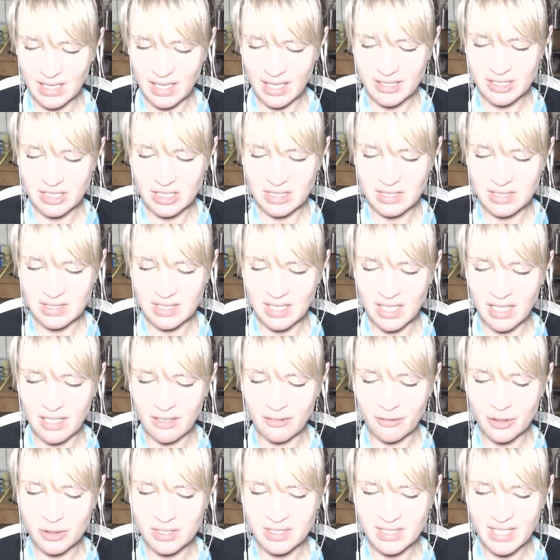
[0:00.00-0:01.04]
Like just, and
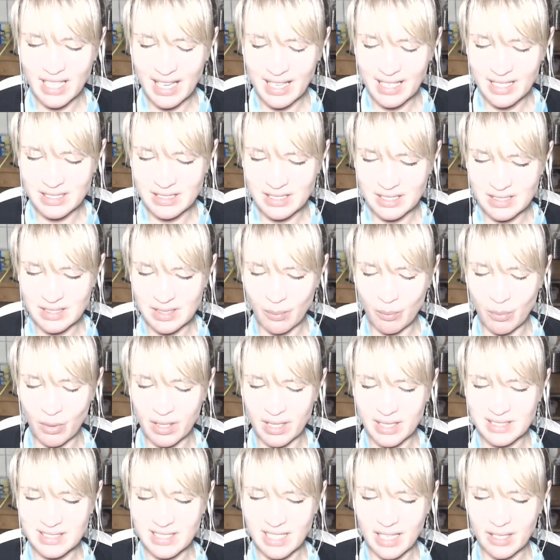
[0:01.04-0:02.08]
if you say it to someone,
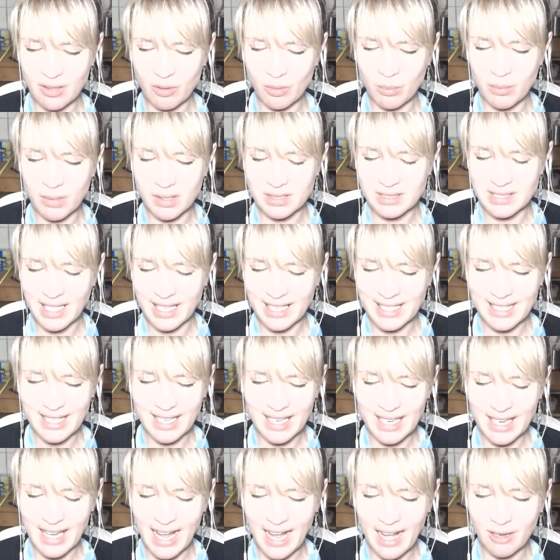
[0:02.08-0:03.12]
it's like almost like
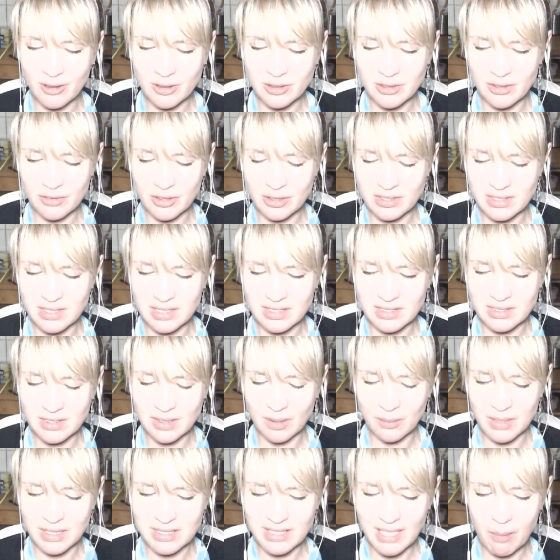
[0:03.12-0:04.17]
getting it out of your
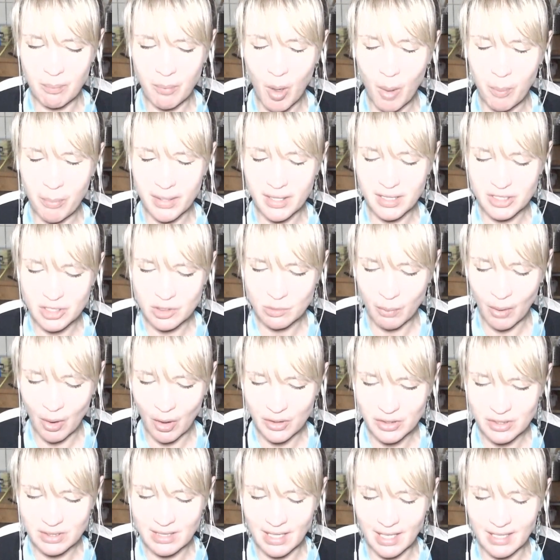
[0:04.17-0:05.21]
system. It's like popping a
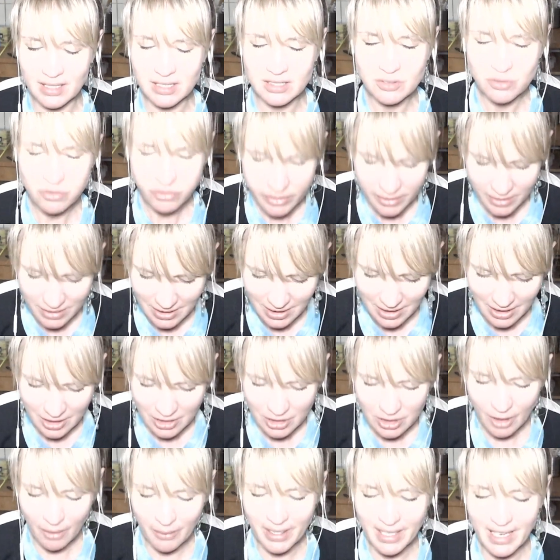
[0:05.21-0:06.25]
spot, like
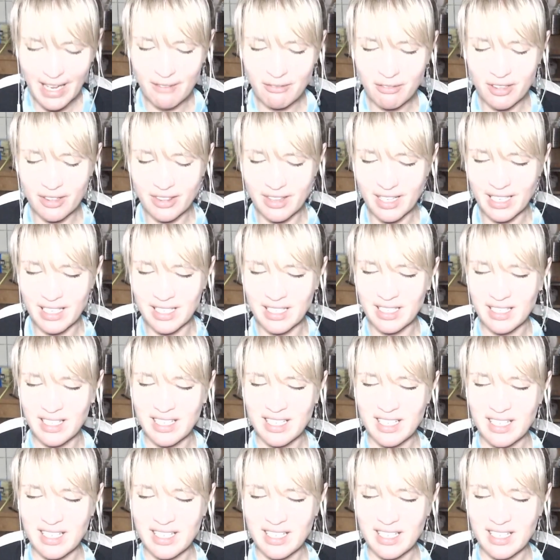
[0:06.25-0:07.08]
showing everything.